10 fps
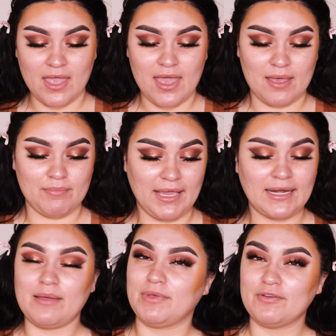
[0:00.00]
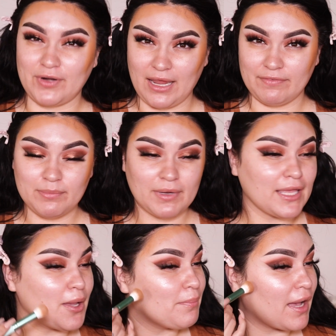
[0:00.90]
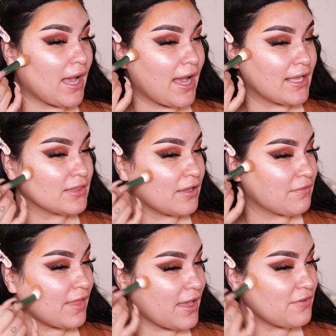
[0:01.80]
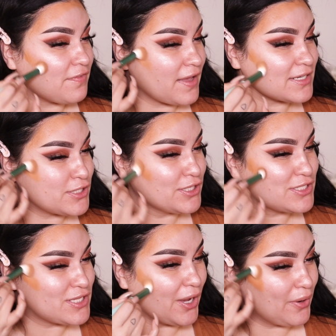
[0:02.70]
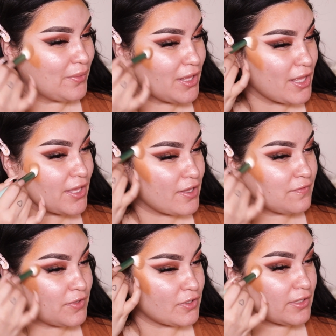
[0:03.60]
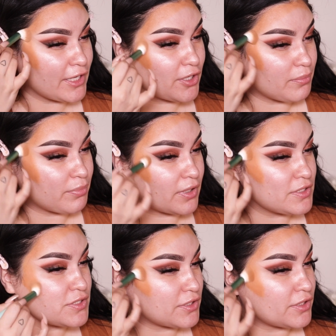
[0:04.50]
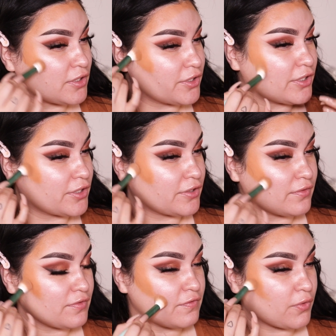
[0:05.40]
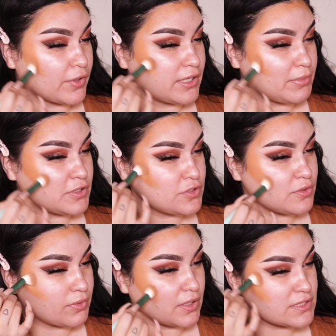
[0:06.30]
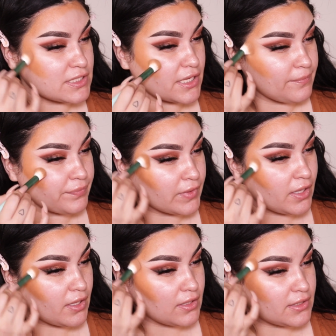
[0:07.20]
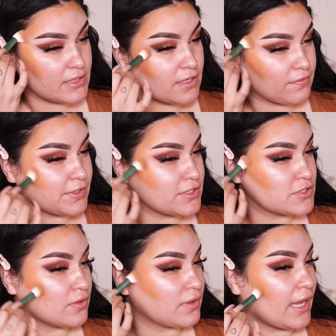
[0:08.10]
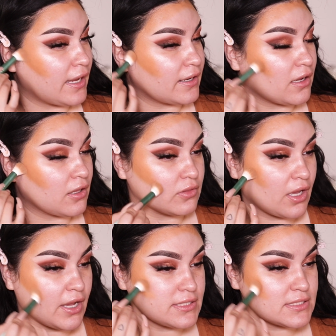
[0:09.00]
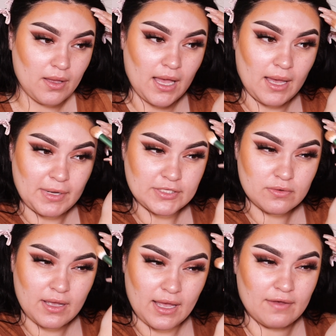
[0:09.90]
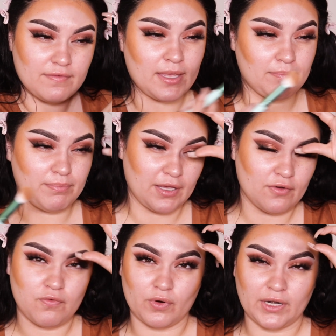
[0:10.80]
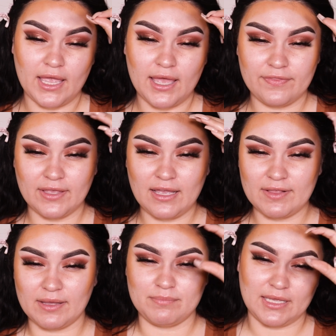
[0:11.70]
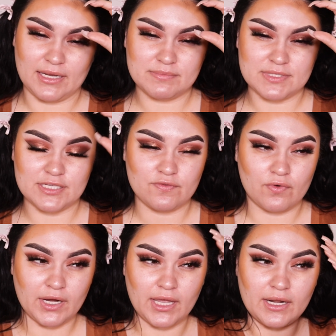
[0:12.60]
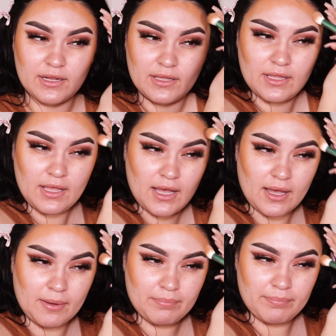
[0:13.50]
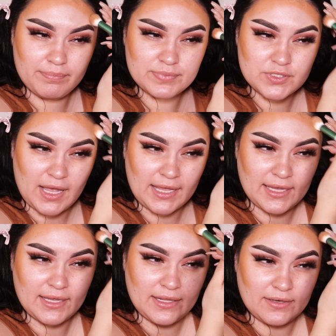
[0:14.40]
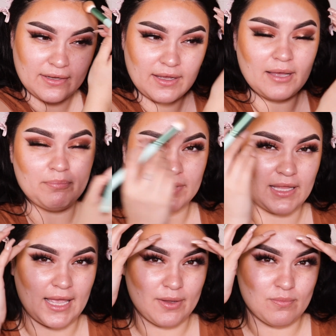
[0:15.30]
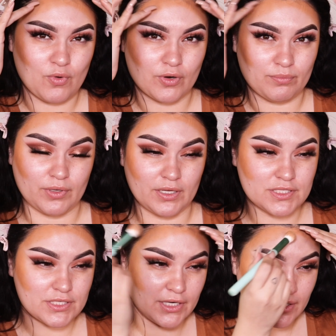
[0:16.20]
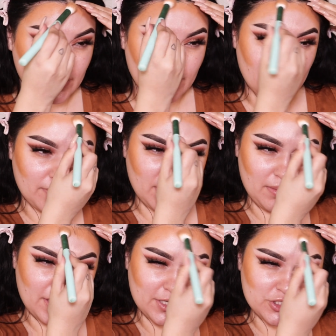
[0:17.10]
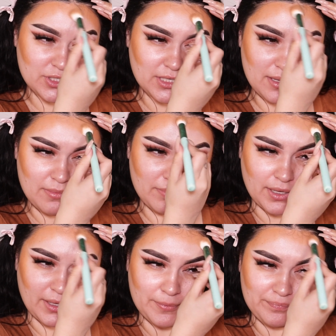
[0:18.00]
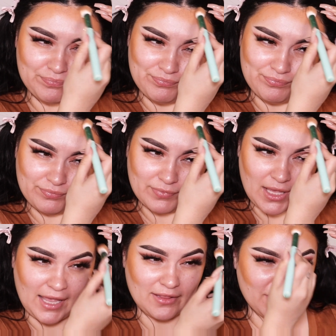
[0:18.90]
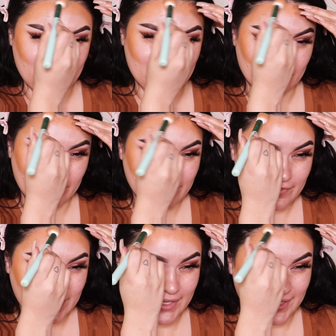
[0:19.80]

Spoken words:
It may not be for everybody, but I love that effect. So if you don't like your bronzer or your forehead to be too bronzy, then definitely don't add a lot. I don't have a big forehead. I think I have like a medium-sized forehead, so I can apply more bronzer. Maybe I shouldn't, but I love the look of it.